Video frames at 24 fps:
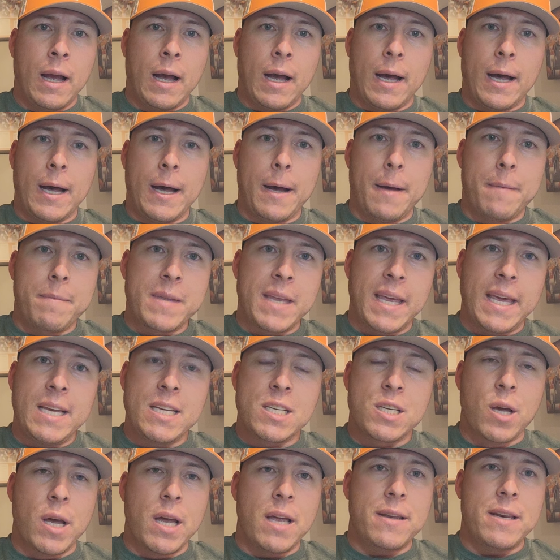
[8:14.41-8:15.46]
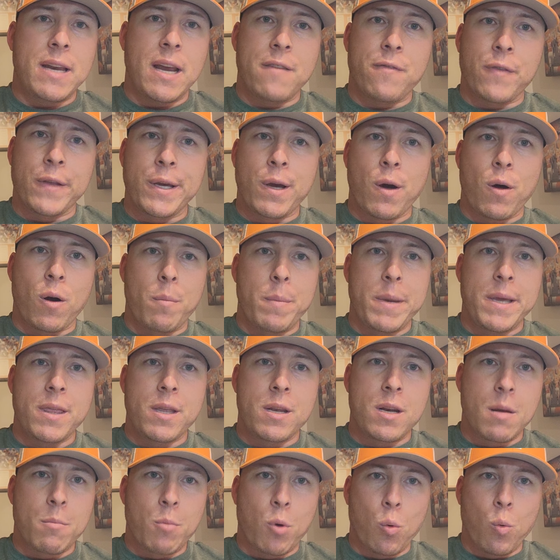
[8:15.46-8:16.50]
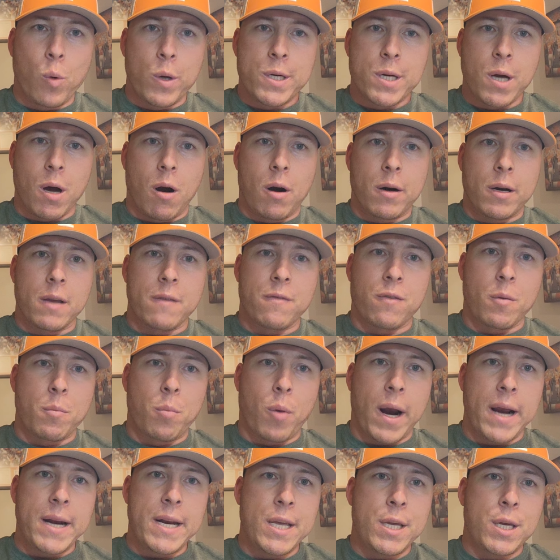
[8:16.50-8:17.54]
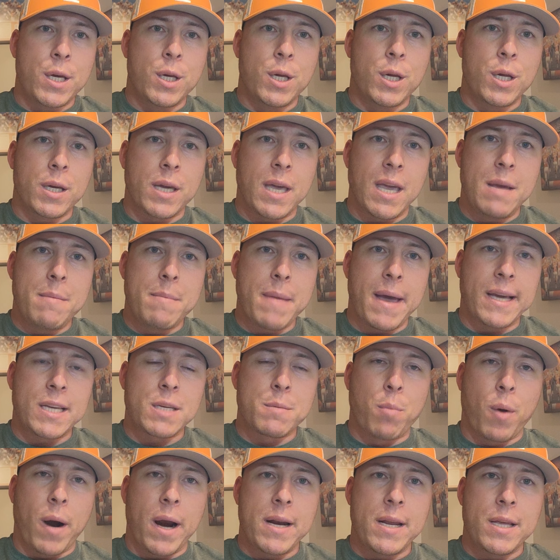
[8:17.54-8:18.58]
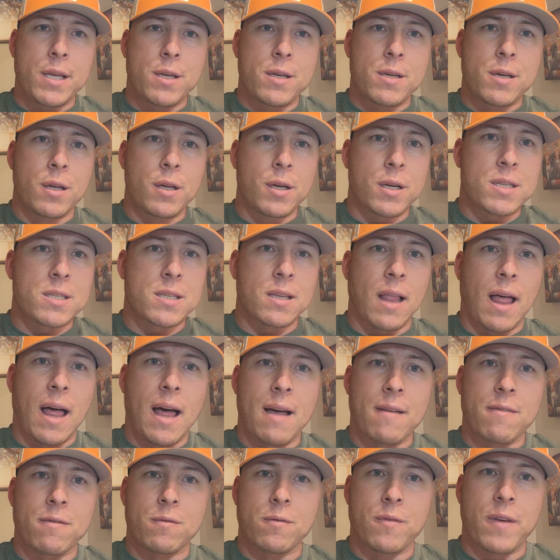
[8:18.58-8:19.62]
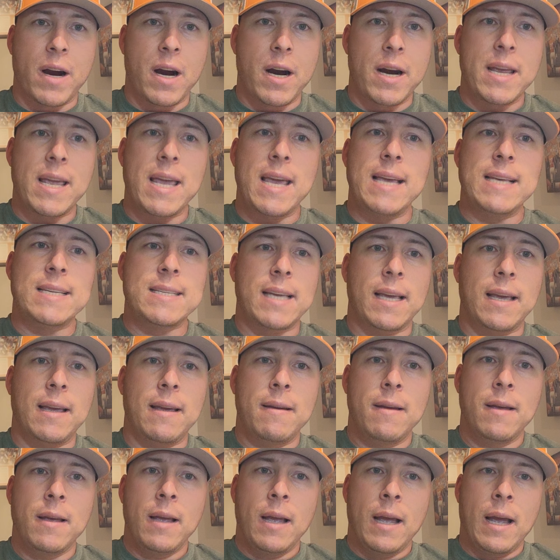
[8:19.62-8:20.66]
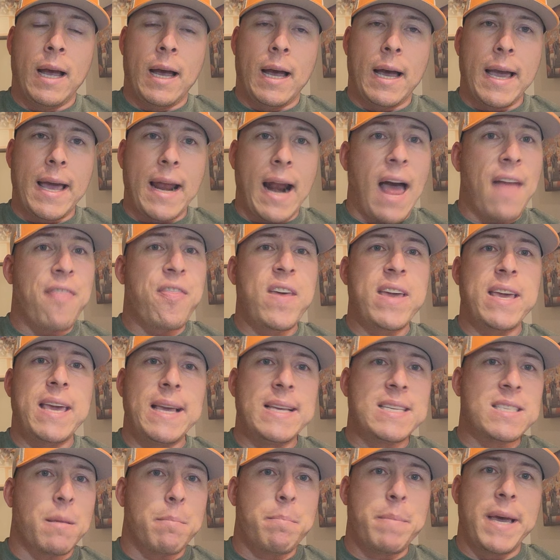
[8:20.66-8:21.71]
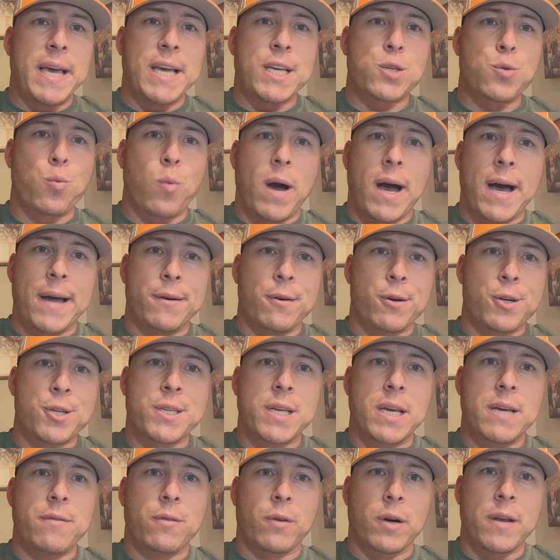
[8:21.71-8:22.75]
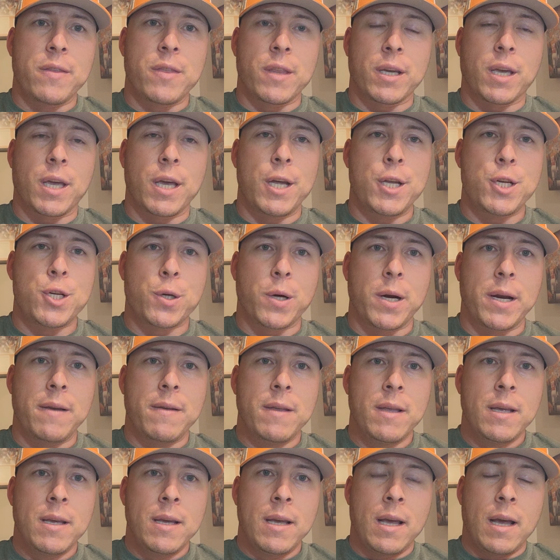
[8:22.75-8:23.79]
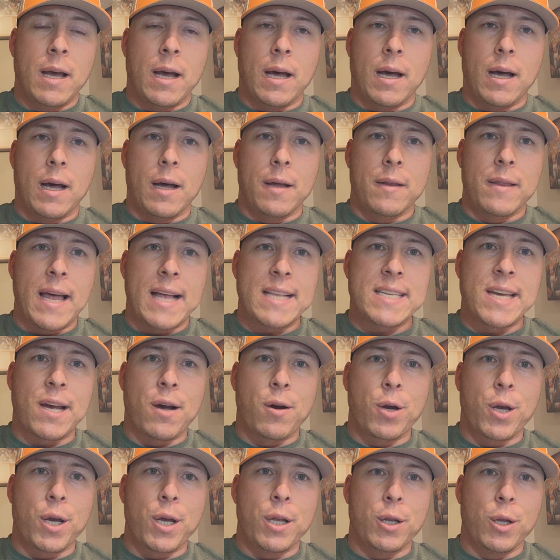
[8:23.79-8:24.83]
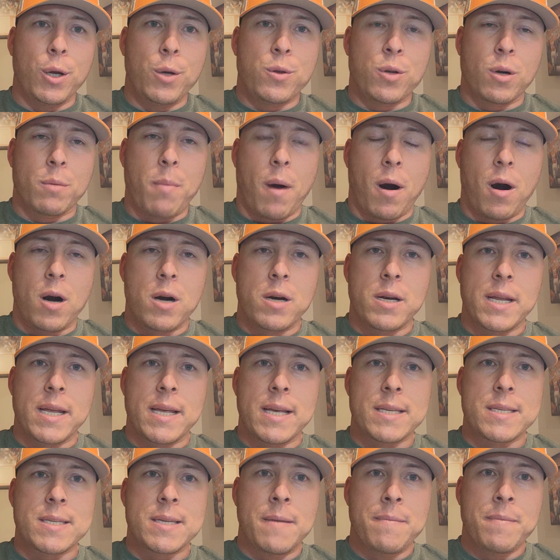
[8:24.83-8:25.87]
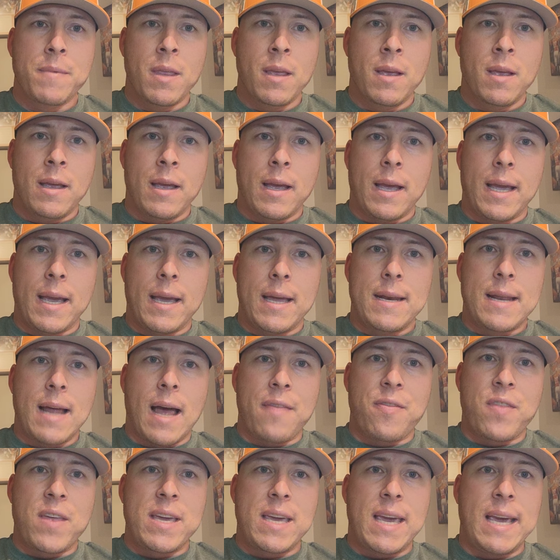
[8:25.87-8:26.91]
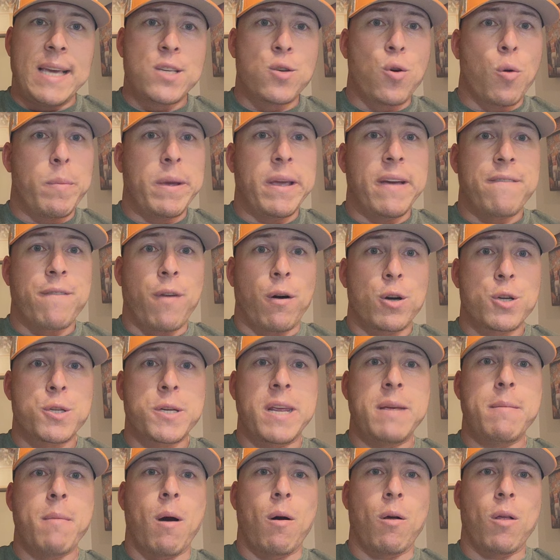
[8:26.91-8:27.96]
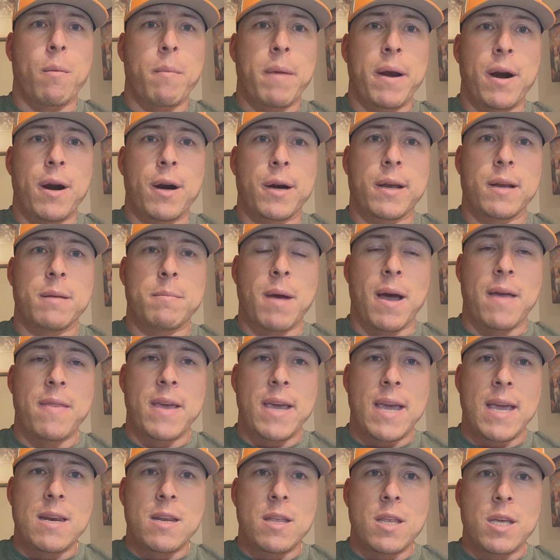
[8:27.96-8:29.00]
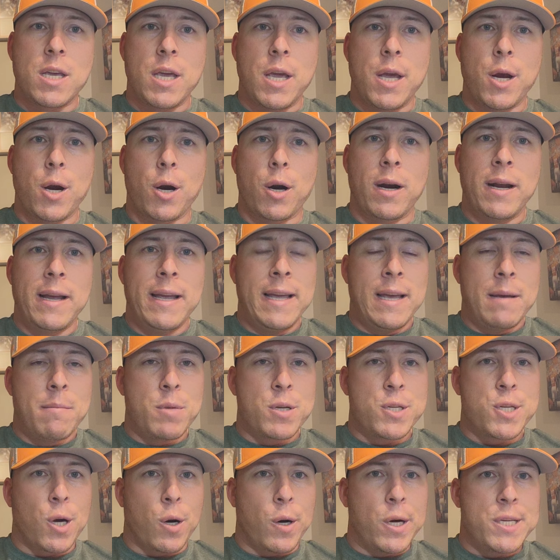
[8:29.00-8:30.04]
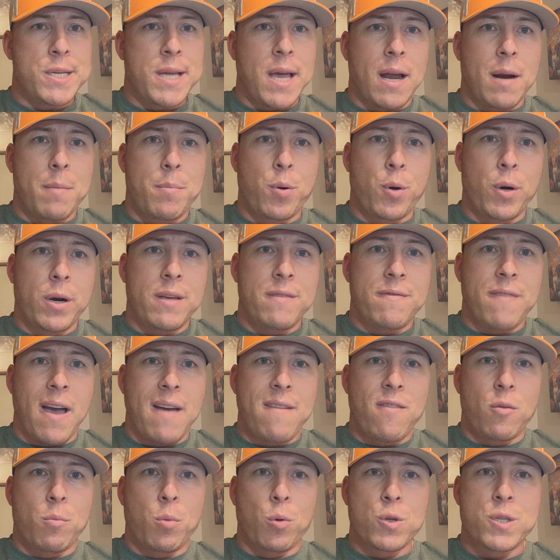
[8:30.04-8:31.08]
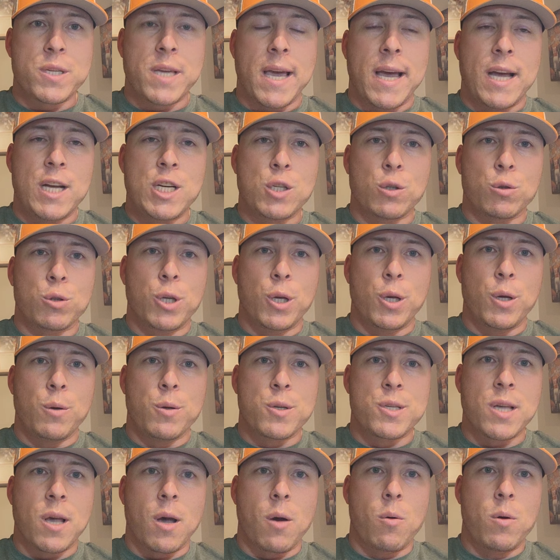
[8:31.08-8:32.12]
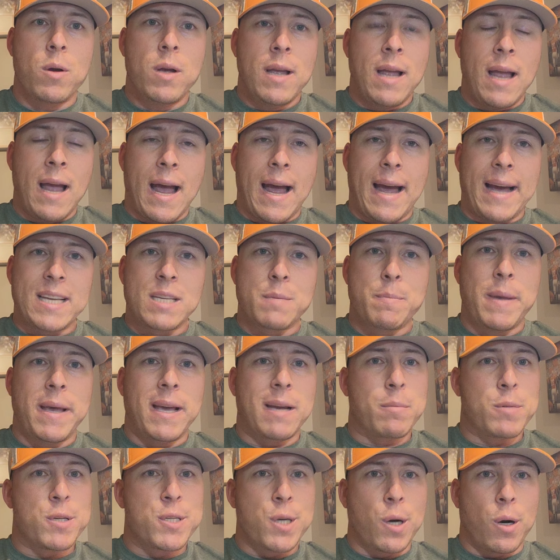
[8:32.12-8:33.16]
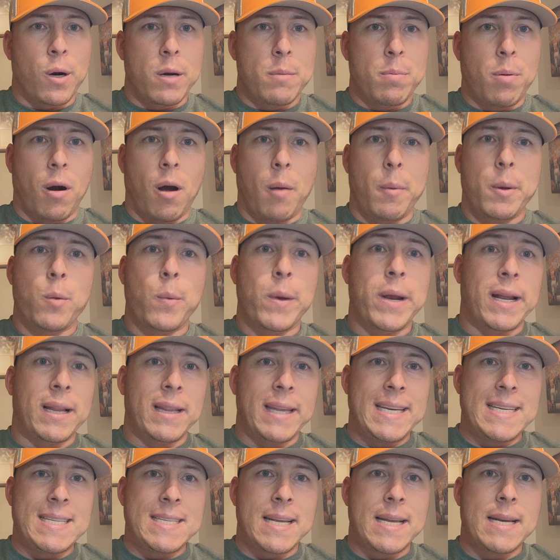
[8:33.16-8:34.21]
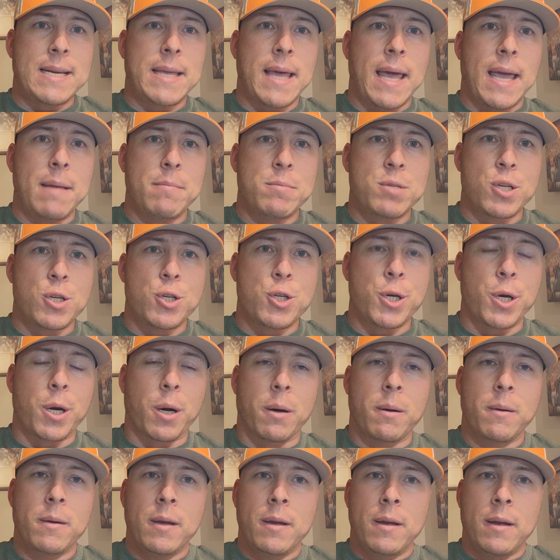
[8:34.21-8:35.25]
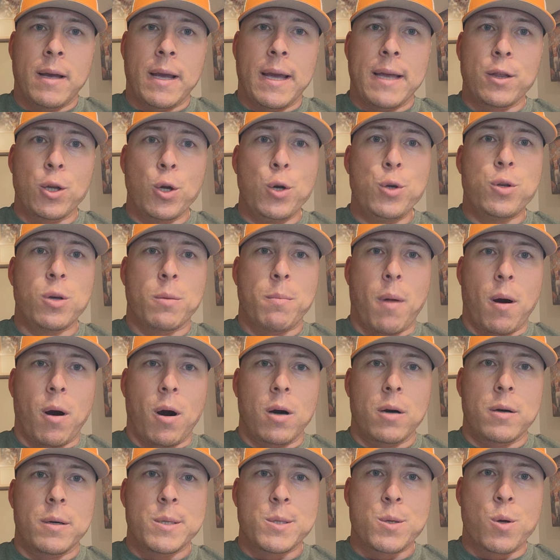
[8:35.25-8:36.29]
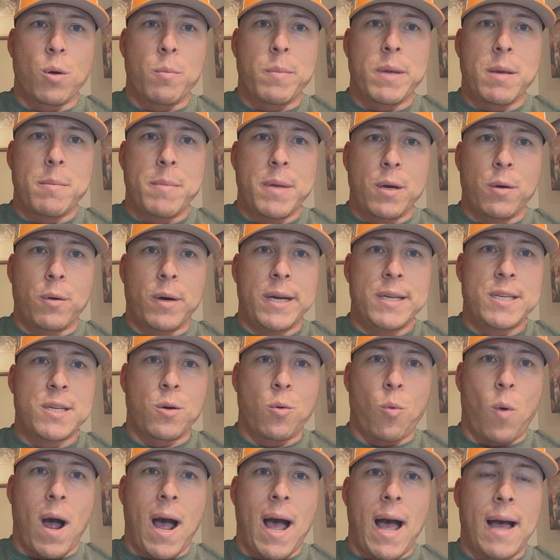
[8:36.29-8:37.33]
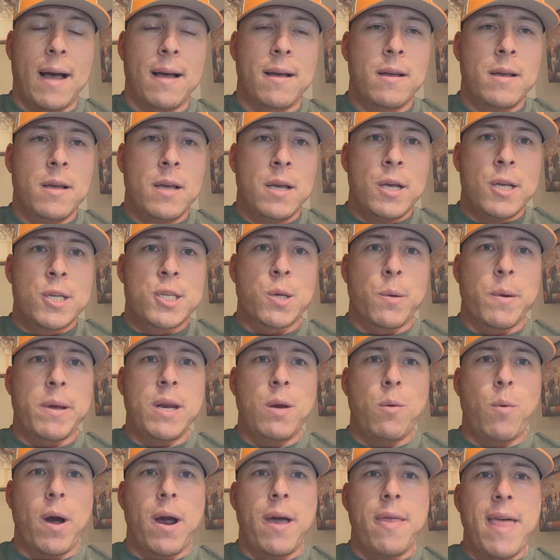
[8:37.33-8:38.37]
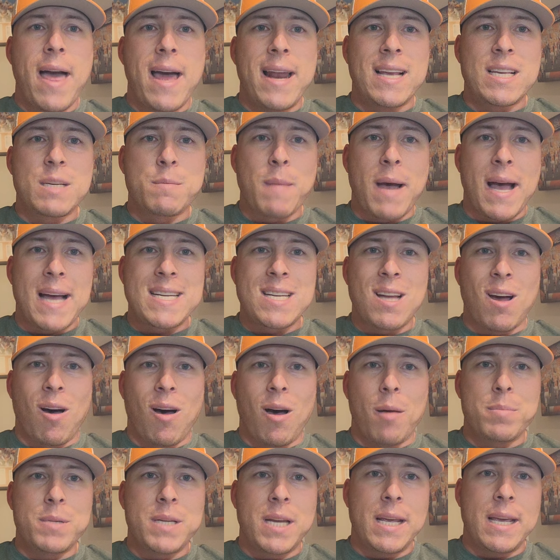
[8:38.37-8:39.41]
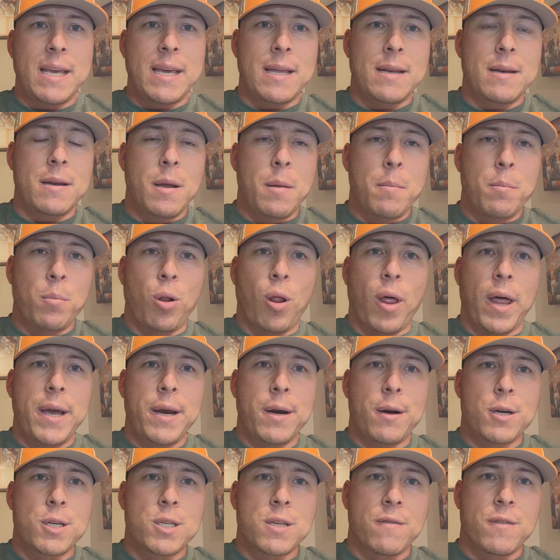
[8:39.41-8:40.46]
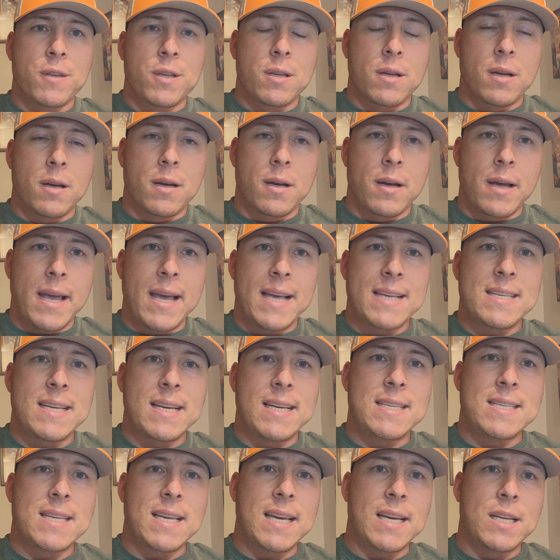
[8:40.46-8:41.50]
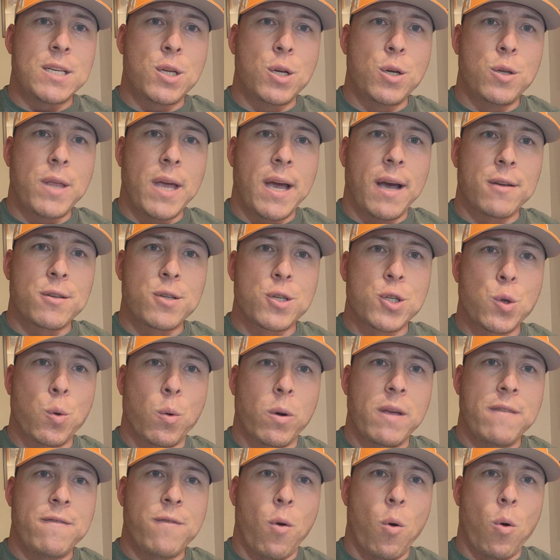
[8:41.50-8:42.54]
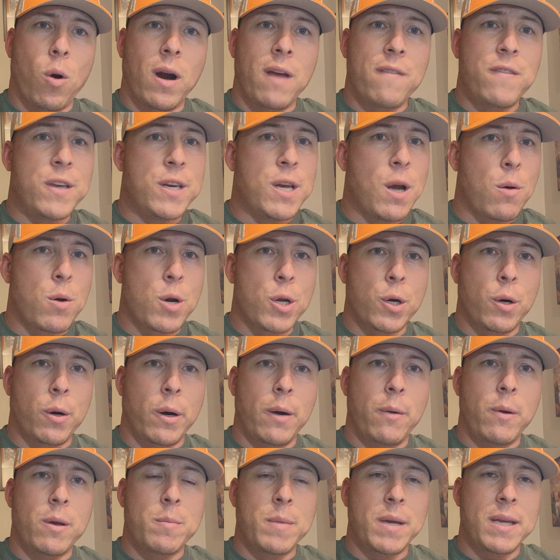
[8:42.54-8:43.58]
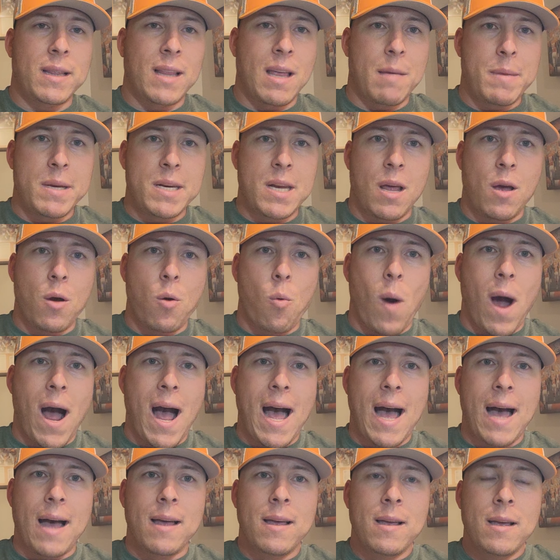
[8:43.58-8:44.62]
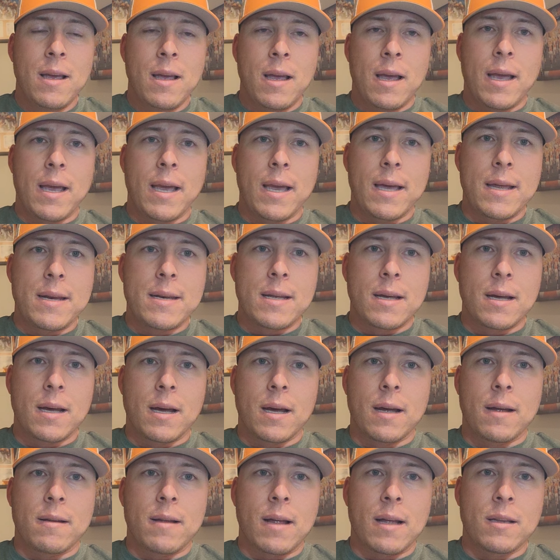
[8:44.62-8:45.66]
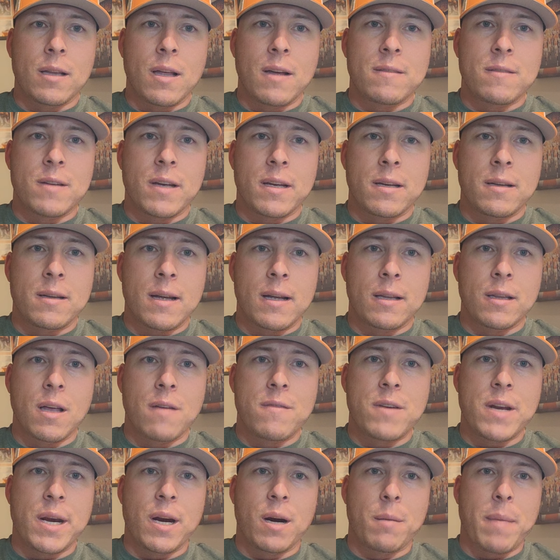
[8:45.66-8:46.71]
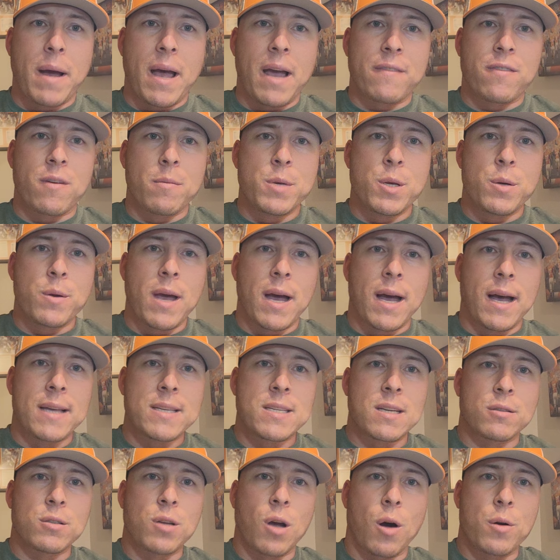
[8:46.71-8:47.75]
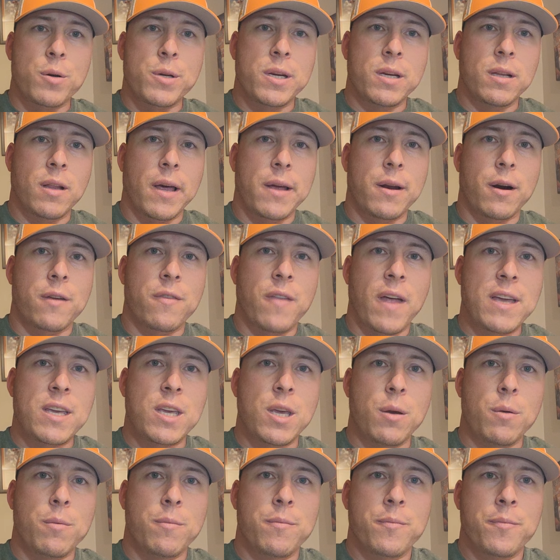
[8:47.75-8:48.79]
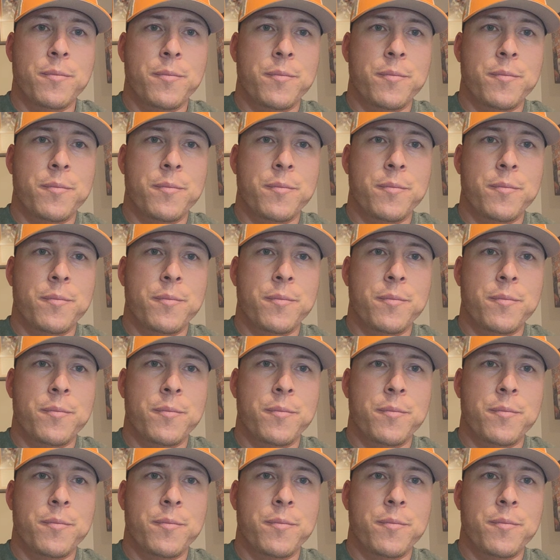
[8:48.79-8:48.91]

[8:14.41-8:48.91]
Uh, he's good, definitely going to be the number one target for Brady Cook. He makes Brady Cook's life very easy, uh, and I think he's the best wide receiver in the country. Uh, that's how good Luther Burden is and I think he's going to be a first team All American by the end of the year. Missouri's got a pretty favorable schedule, too, so I expect Missouri probably to win at least 10 games this year. And Luther Burden is going to be a big reason why. So, anyway, that is my top 10 players of the uh, SEC in 2024. If you don't agree with me, let me know why, and uh, I, love to, I love to hear back from you guys. I'll talk to you later. Thank you.